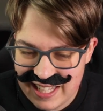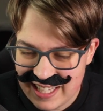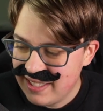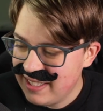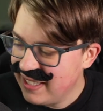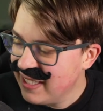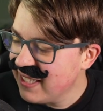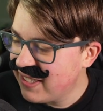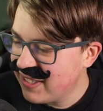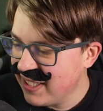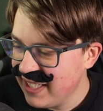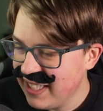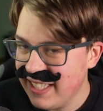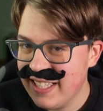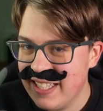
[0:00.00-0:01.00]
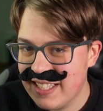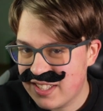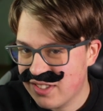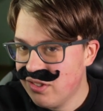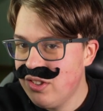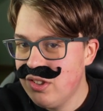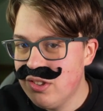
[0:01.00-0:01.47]
Like, literally, it's
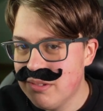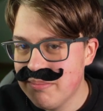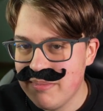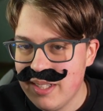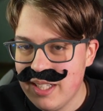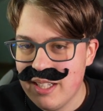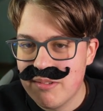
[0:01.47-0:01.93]
a room